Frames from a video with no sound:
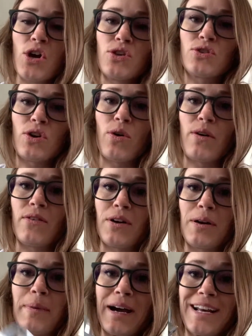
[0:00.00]
So if you're
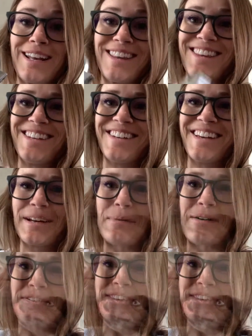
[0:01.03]
in a bind, you can get them off with